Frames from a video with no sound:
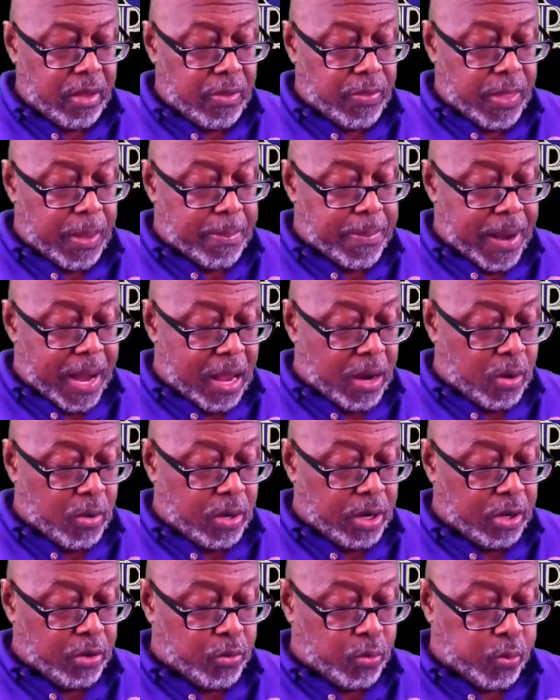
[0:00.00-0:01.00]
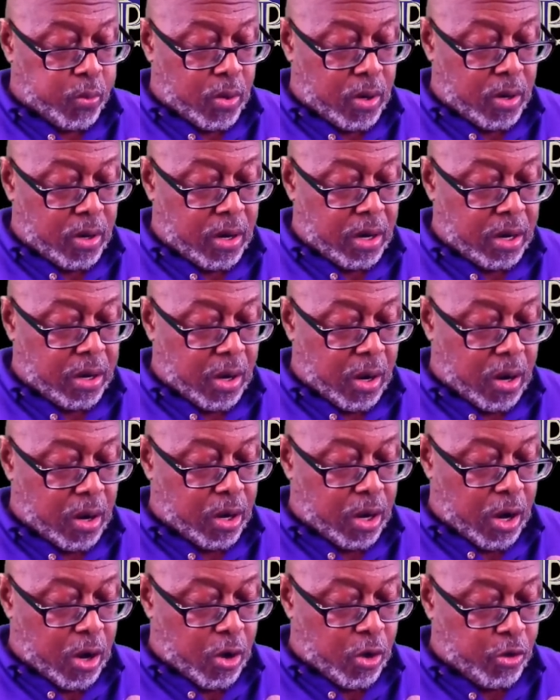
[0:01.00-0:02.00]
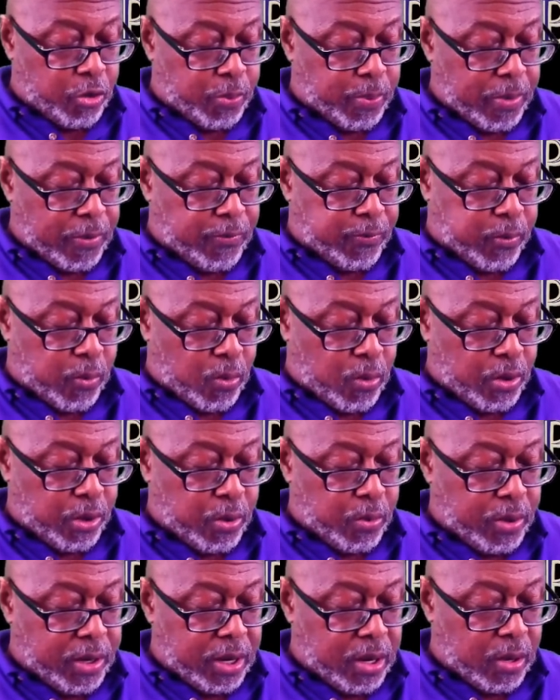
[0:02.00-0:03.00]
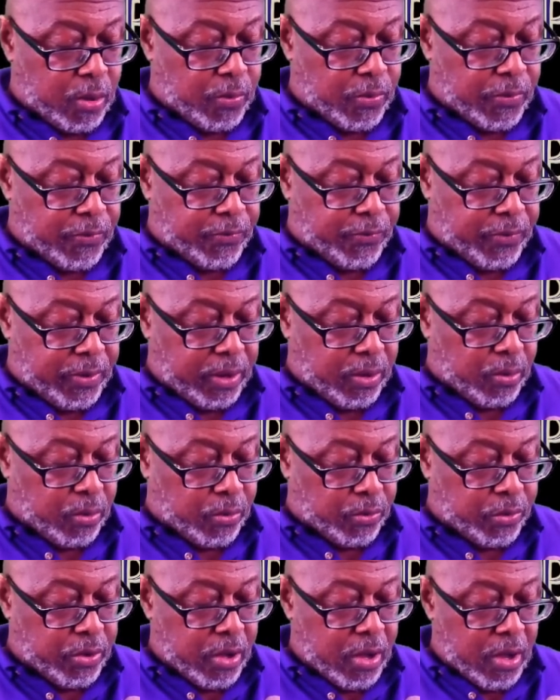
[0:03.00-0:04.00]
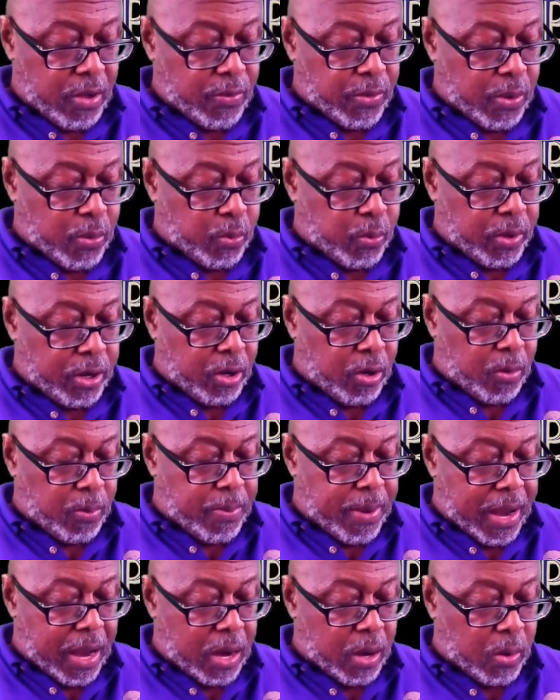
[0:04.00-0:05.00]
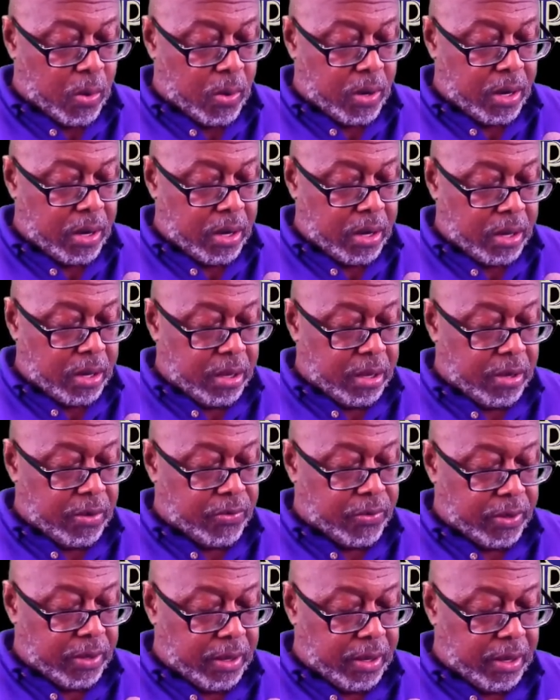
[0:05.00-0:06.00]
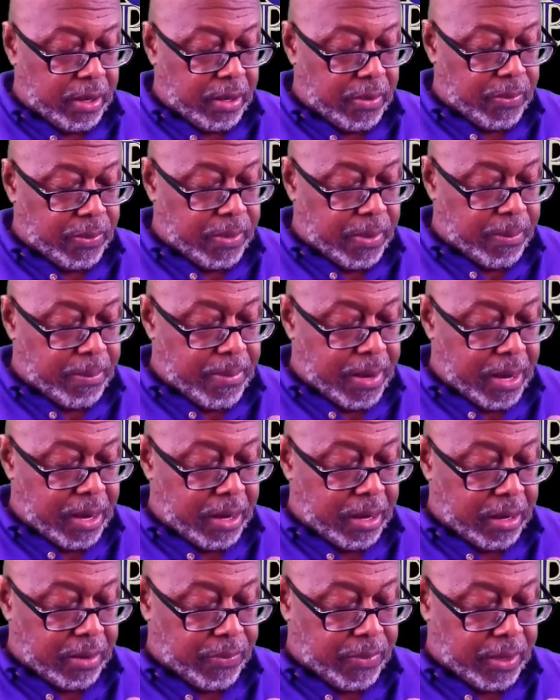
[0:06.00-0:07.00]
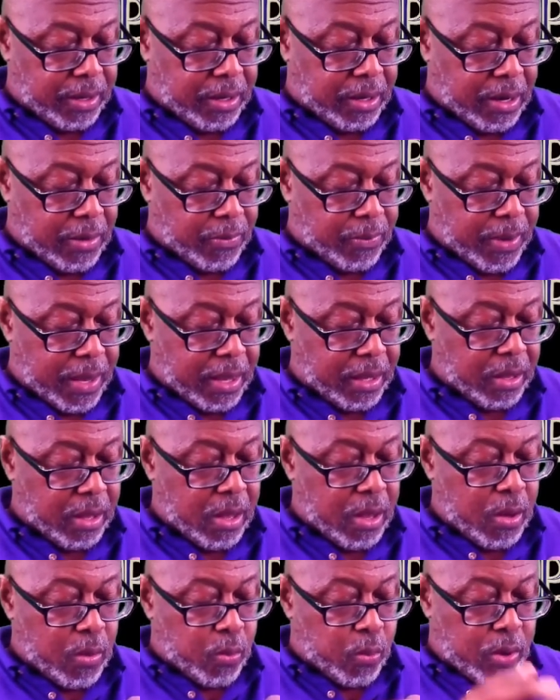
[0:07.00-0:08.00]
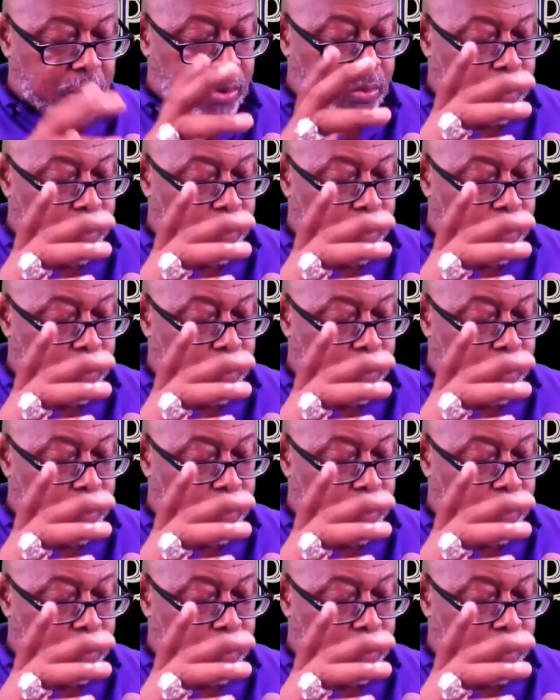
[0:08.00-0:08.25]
the battle is won or lost before you get on the field. The real battle is in the mind. Then he comes back, we